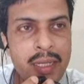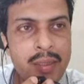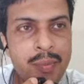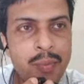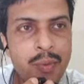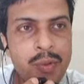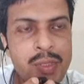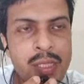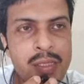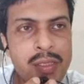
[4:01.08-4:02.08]
that
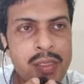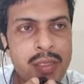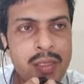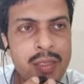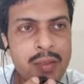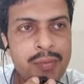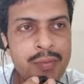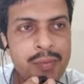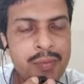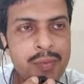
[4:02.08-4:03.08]
produces
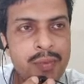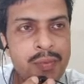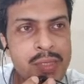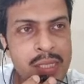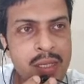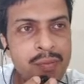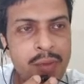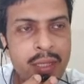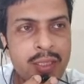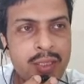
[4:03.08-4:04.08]
physical
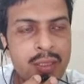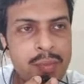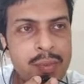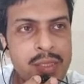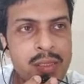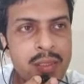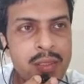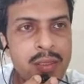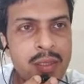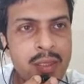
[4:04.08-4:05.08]
variation. That means
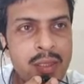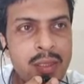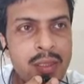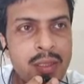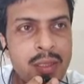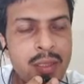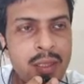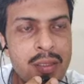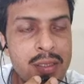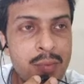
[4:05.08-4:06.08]
the
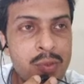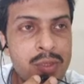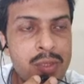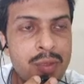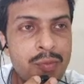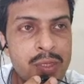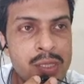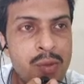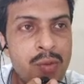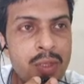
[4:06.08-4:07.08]
suppose for
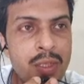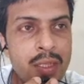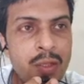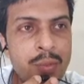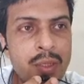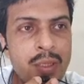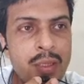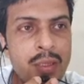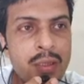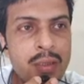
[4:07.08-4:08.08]
sound it will be
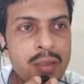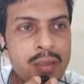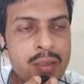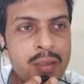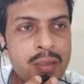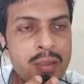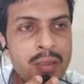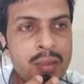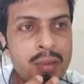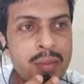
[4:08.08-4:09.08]
the
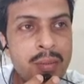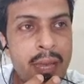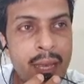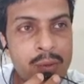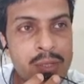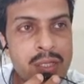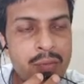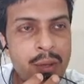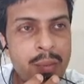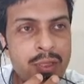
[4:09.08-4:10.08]

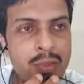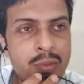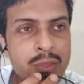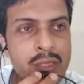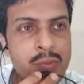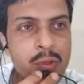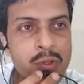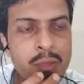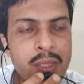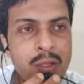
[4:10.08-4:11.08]
acoustic vibration which is
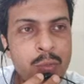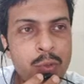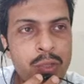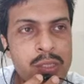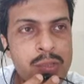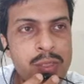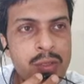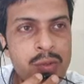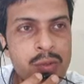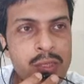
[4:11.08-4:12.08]
produced by the output
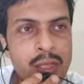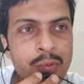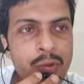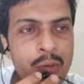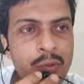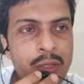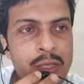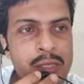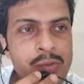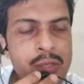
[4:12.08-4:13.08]
transducer. So therefore output
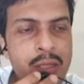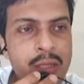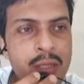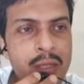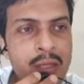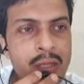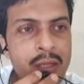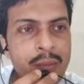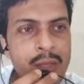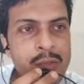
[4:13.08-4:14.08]
transducer
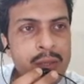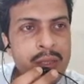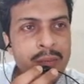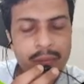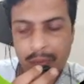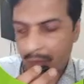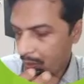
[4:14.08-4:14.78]
must be